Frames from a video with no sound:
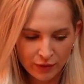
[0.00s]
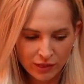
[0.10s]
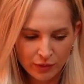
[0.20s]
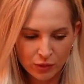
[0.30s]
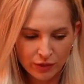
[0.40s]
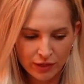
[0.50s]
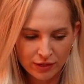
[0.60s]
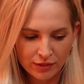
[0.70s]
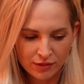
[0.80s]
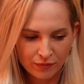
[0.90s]
ways that we do it
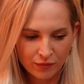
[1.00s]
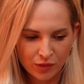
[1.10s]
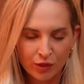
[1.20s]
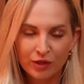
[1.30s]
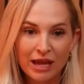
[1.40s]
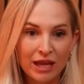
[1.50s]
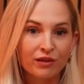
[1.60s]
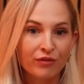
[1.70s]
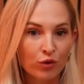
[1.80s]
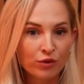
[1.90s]
is,
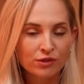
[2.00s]
negative hooks.